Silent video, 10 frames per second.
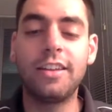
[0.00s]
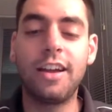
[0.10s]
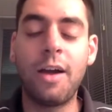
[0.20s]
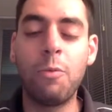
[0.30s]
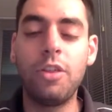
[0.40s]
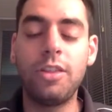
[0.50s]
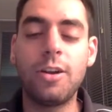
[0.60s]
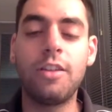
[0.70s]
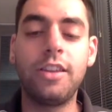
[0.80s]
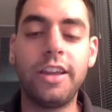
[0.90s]
think
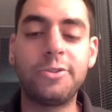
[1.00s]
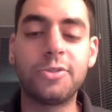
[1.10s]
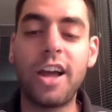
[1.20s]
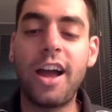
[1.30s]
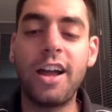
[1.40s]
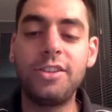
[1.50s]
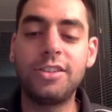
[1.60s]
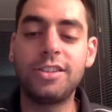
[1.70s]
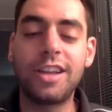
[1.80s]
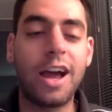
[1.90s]
I'm with you on the Angels.
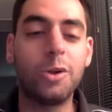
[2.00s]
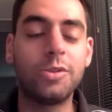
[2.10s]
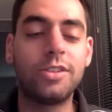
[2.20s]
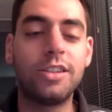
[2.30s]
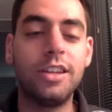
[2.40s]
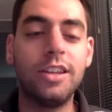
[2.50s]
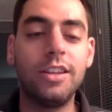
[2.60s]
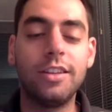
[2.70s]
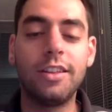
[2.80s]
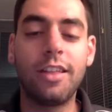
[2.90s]
I don't
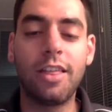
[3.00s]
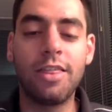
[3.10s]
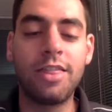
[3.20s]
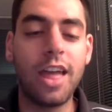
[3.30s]
see